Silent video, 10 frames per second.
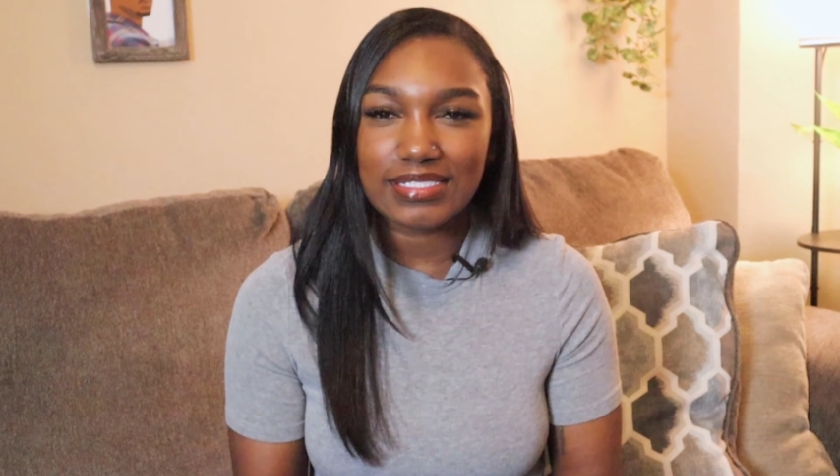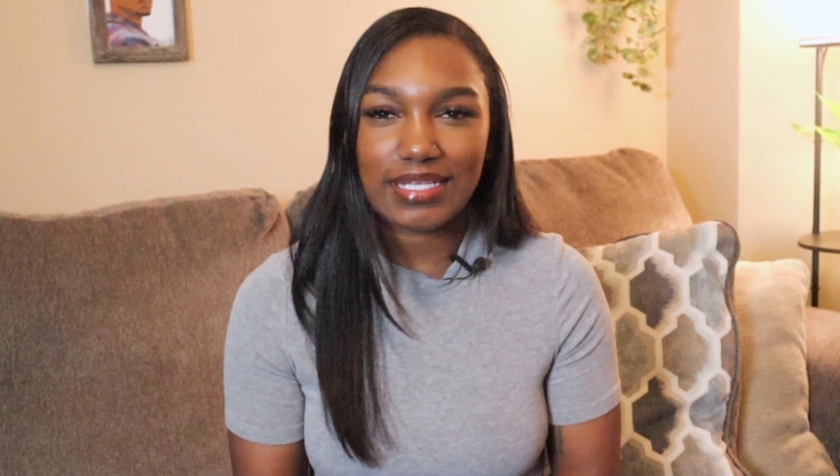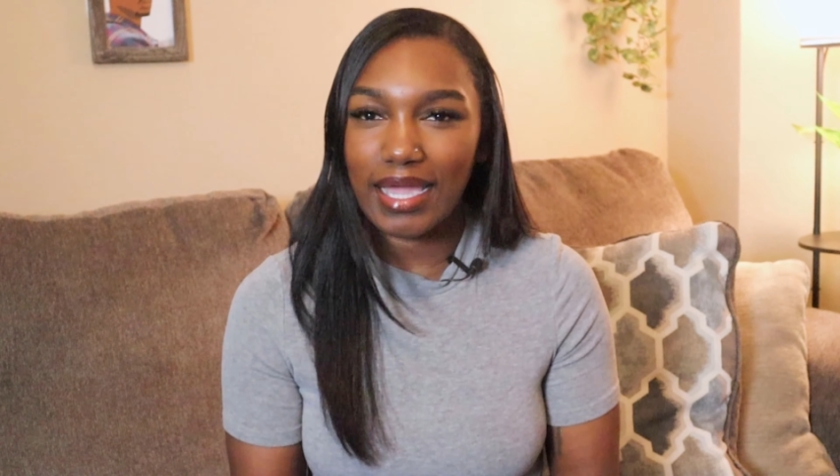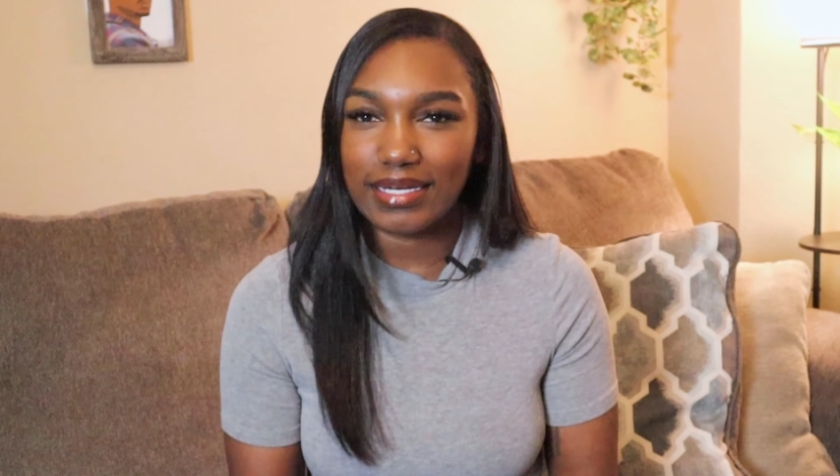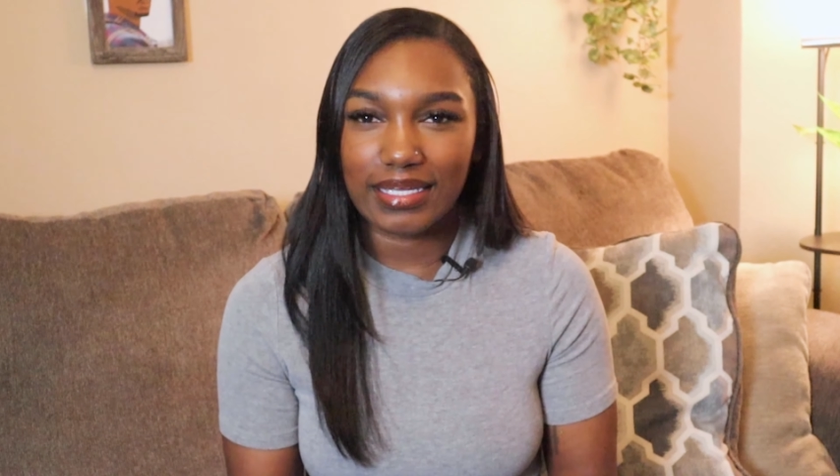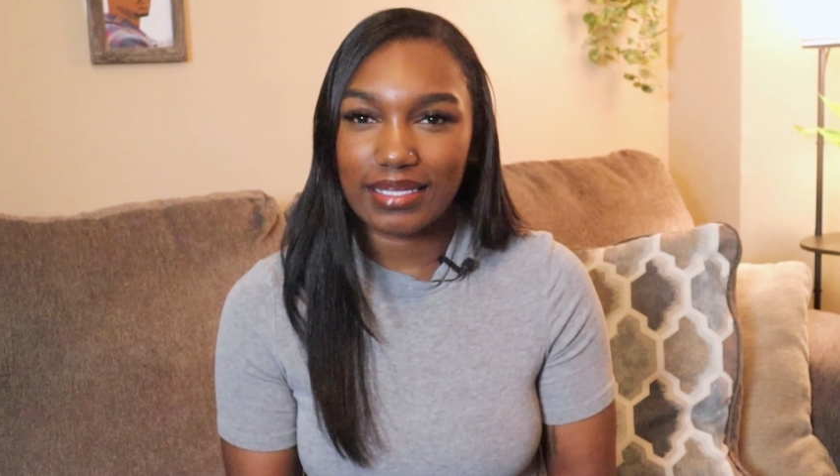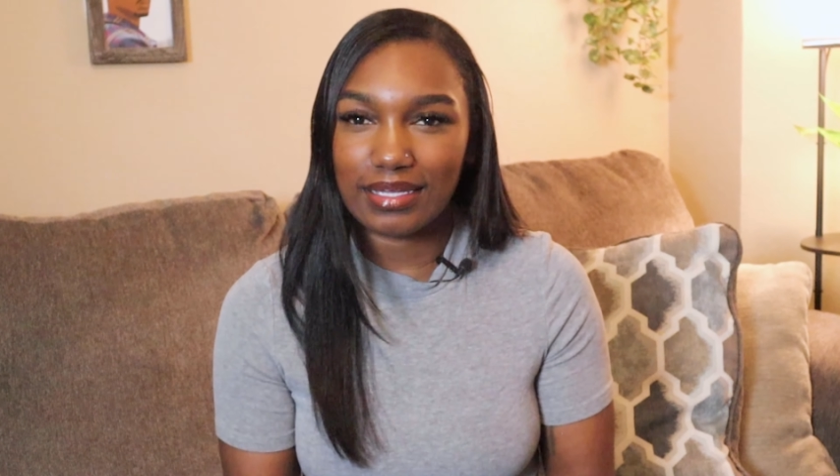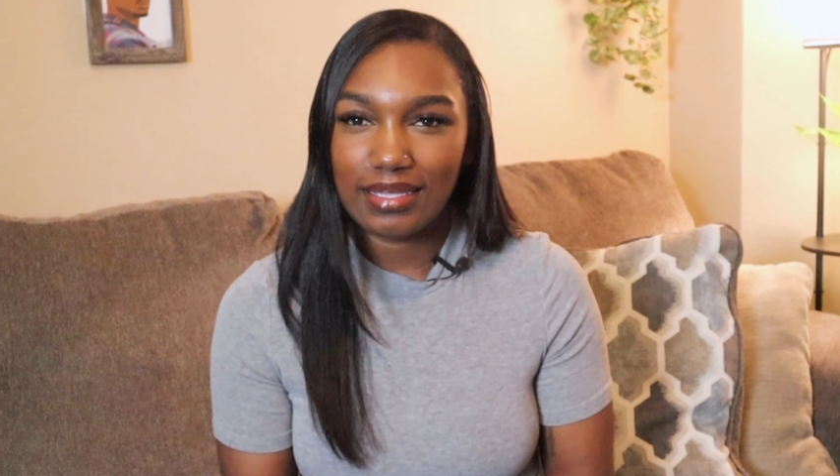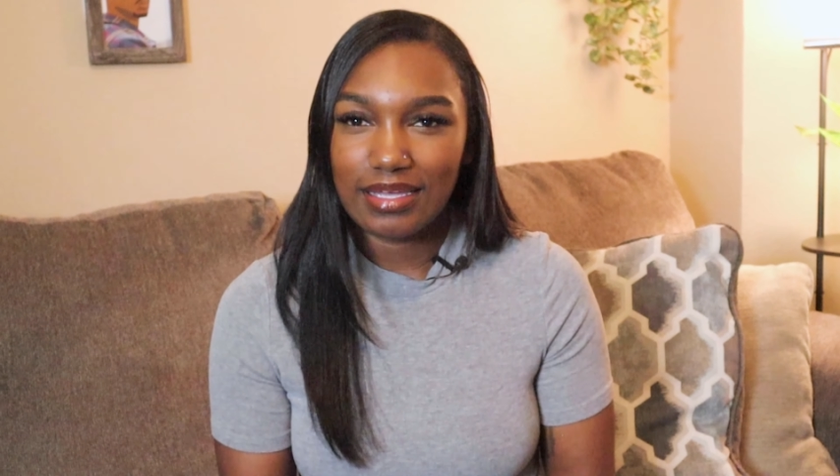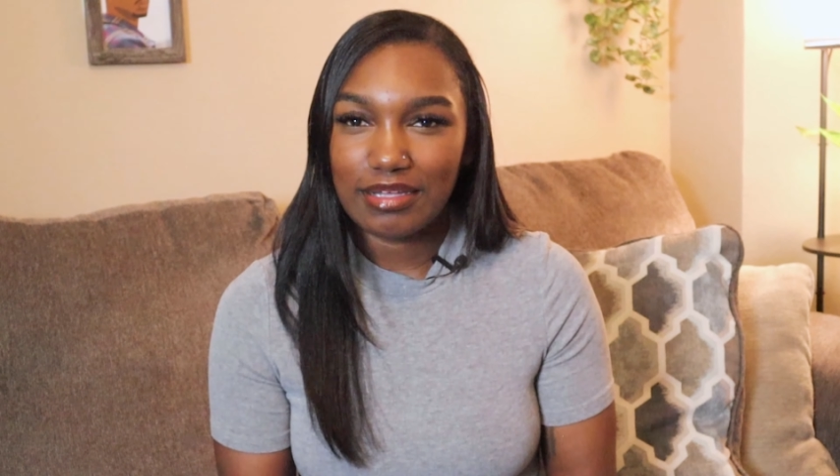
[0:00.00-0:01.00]

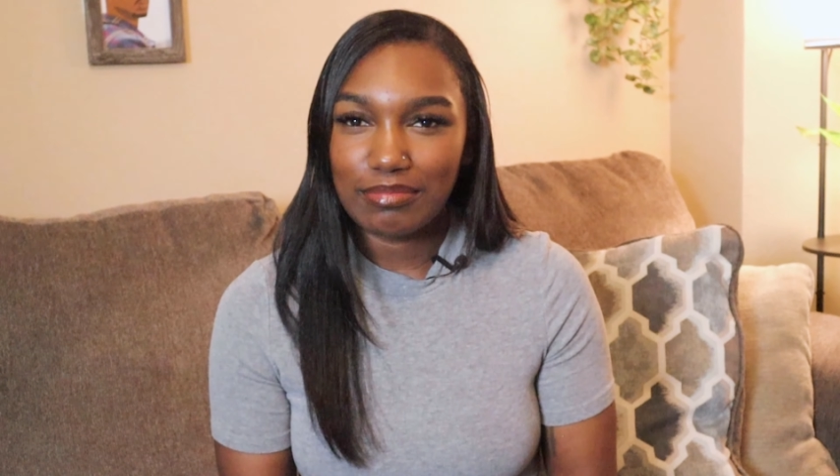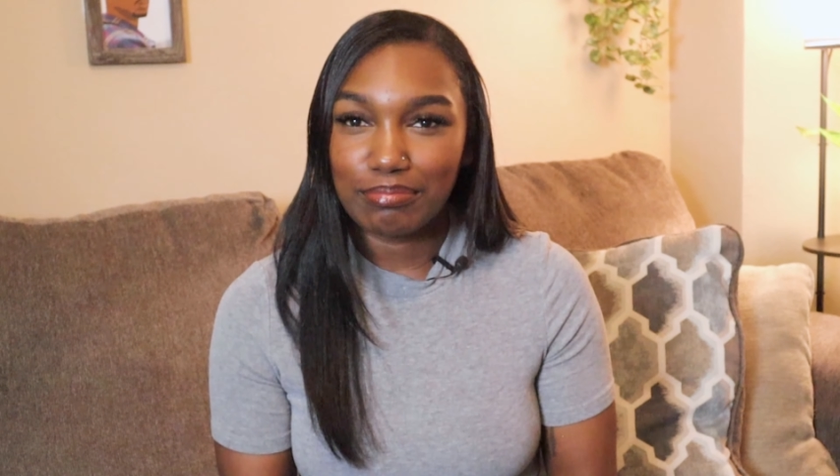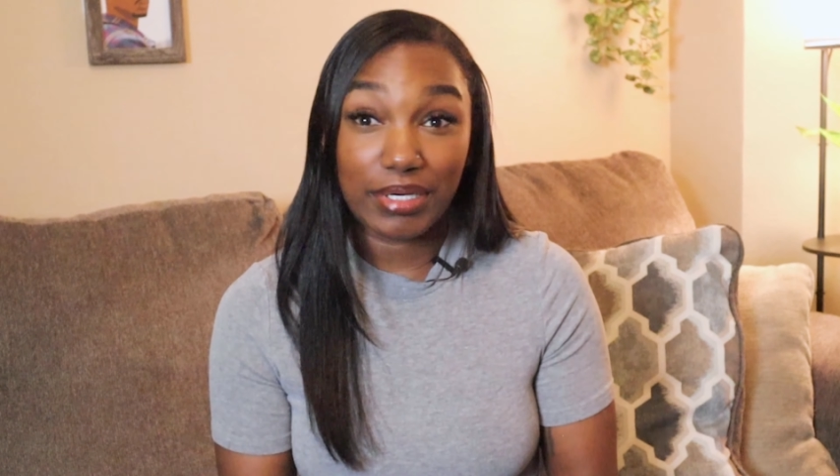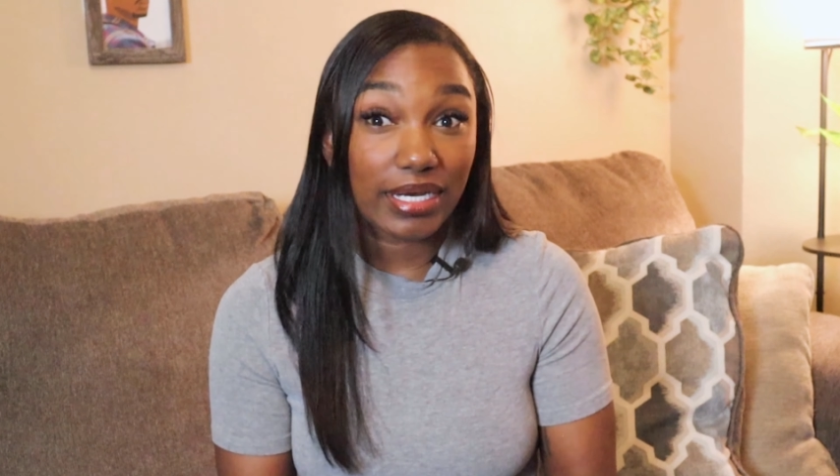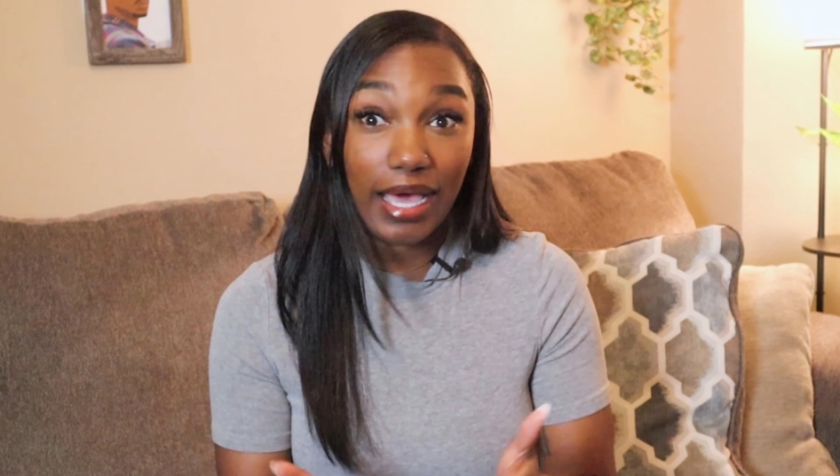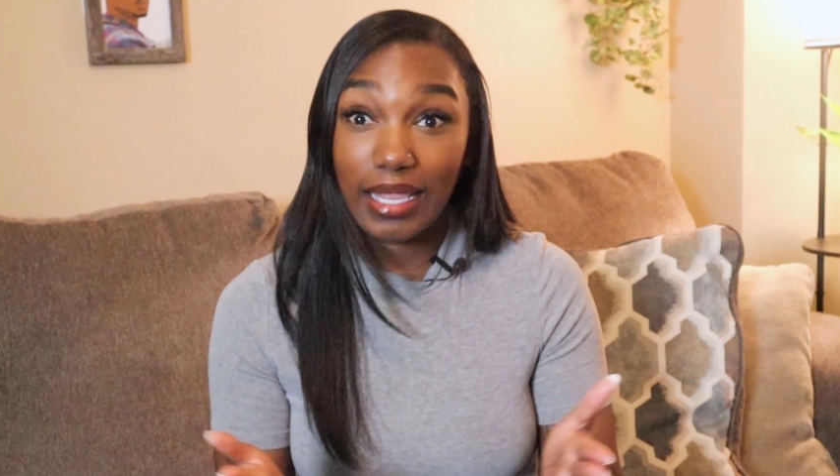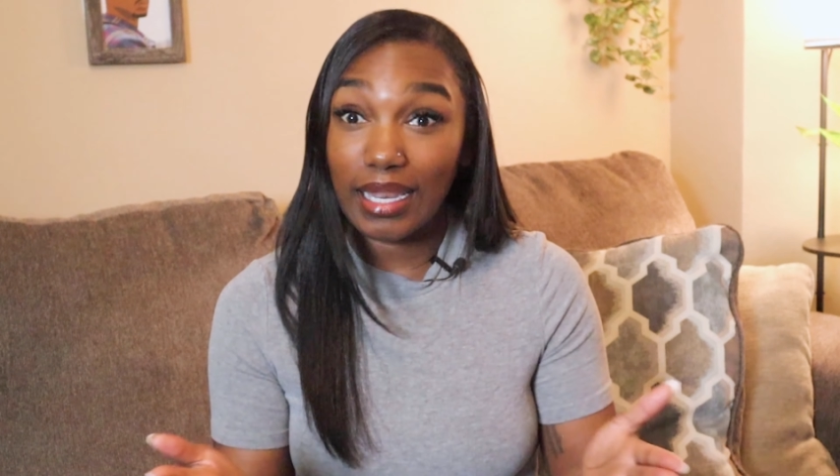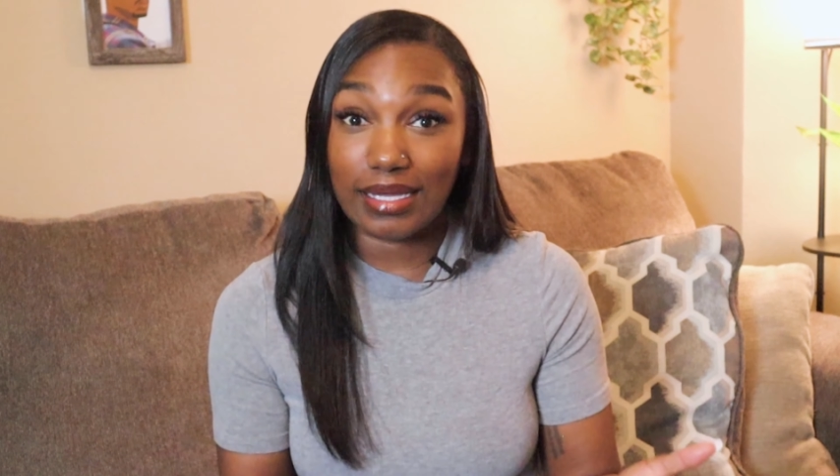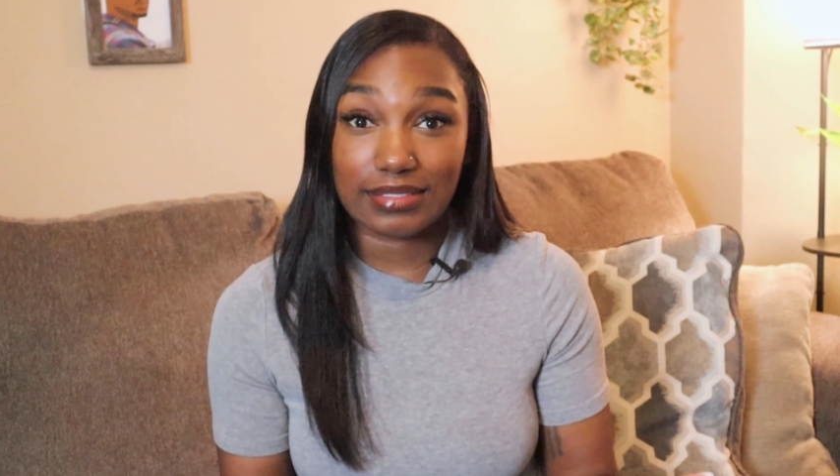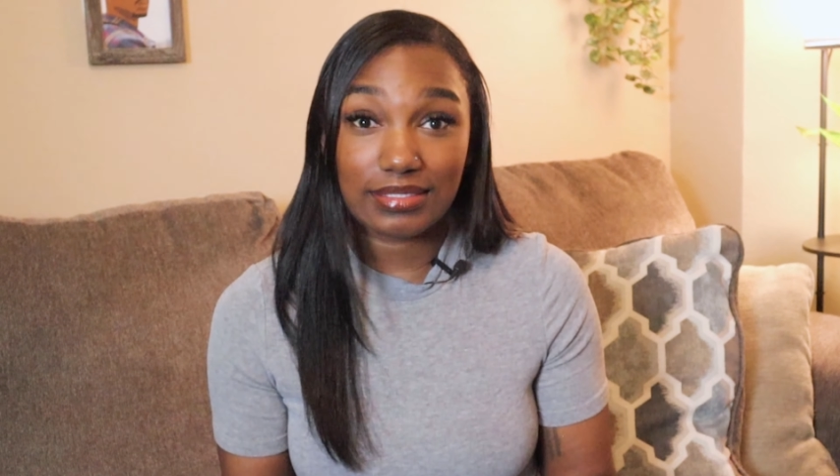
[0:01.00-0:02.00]
sidekick. But
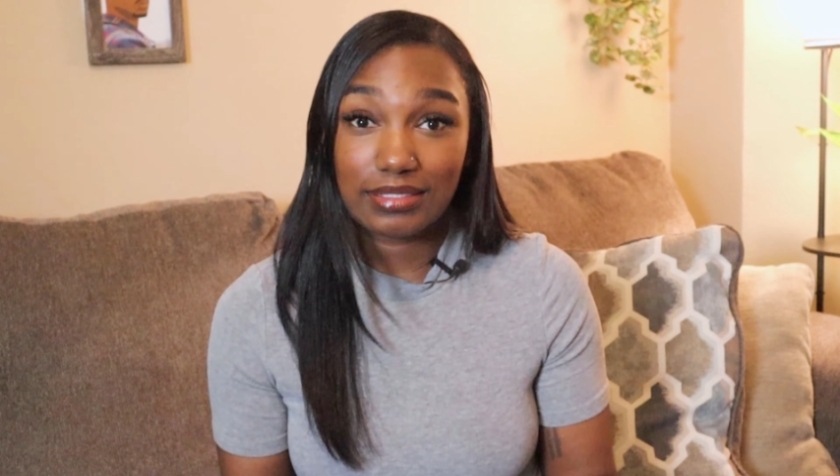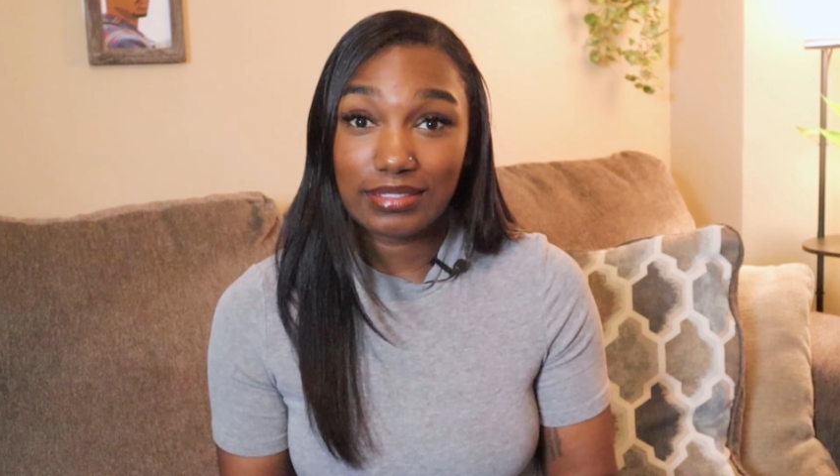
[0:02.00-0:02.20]
alas,